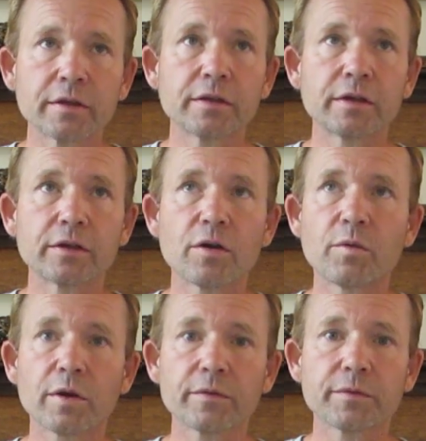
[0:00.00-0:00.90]
then go
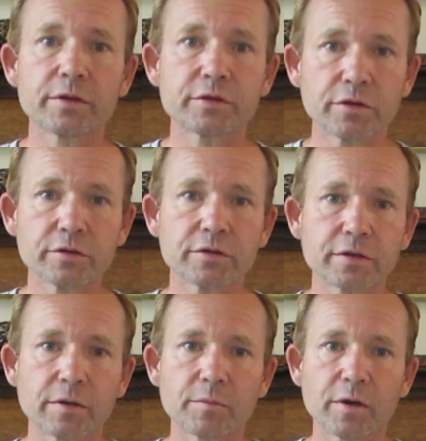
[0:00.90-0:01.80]
work for the church
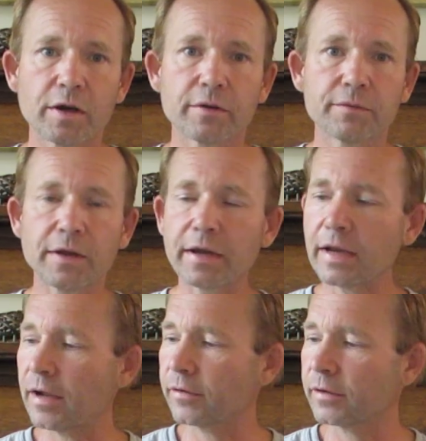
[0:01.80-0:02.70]
somewhere and find
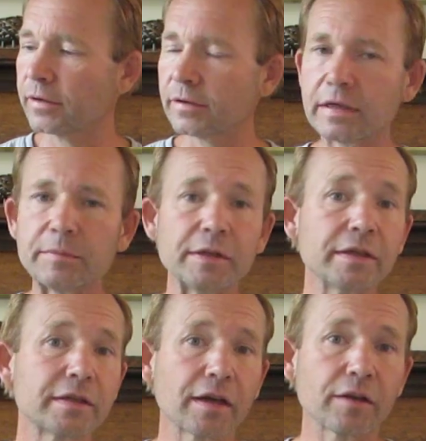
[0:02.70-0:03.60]
out in deep
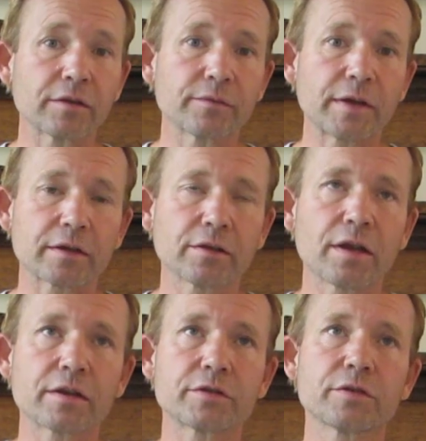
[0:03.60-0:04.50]
detail. In fact, a
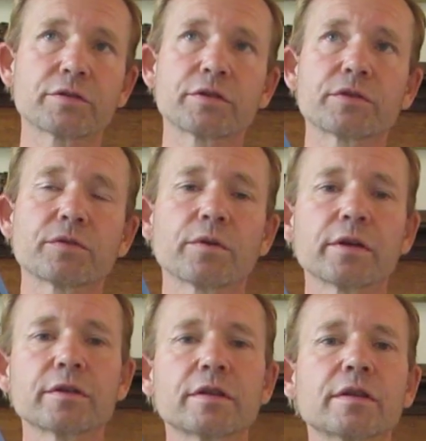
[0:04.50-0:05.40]
lot of church
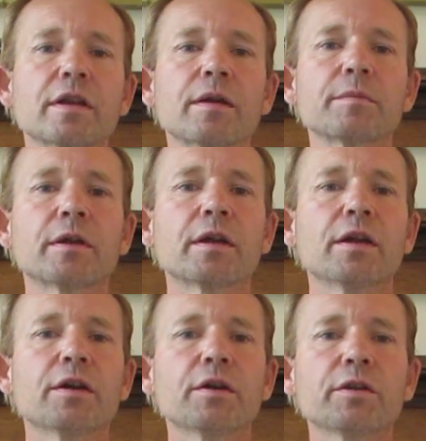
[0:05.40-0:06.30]
historians ended up,
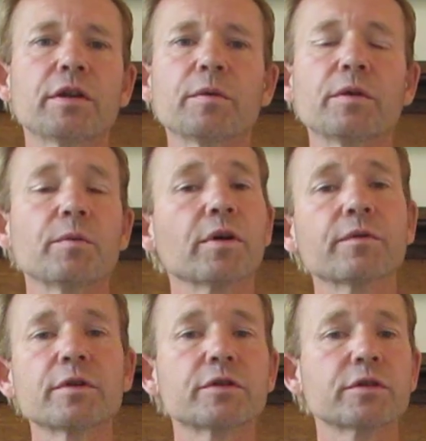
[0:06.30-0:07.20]
they work
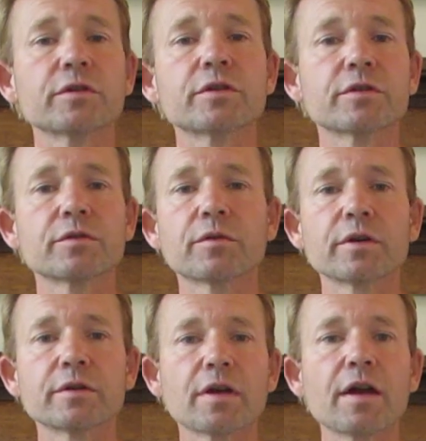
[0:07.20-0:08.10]
for the church
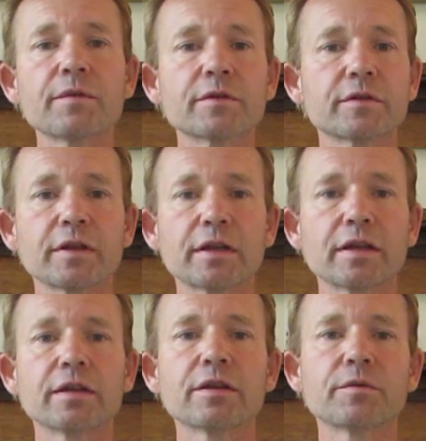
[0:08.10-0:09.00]
historian's office and they
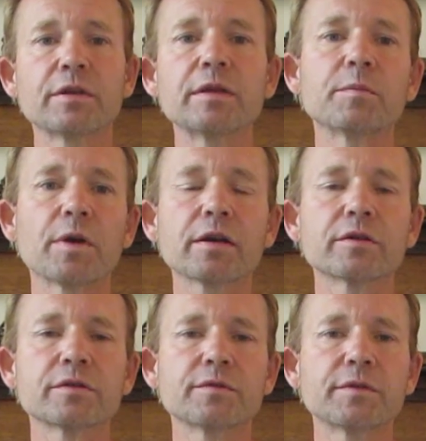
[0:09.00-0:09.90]
get into the deep
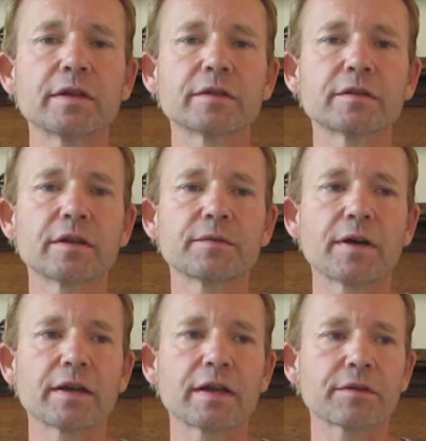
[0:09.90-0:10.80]
records of things and they
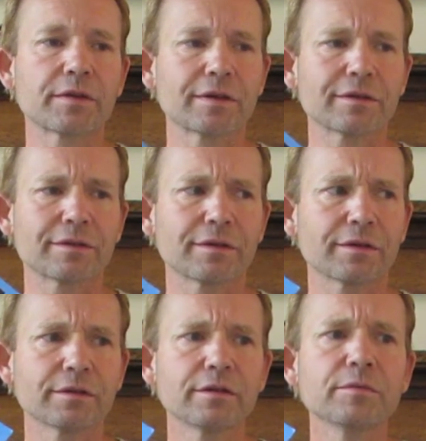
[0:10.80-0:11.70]
find out things that
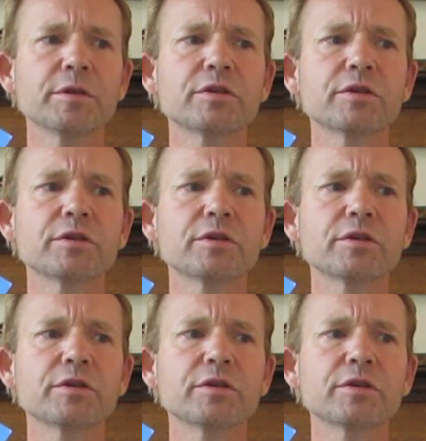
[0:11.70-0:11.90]
are a little bit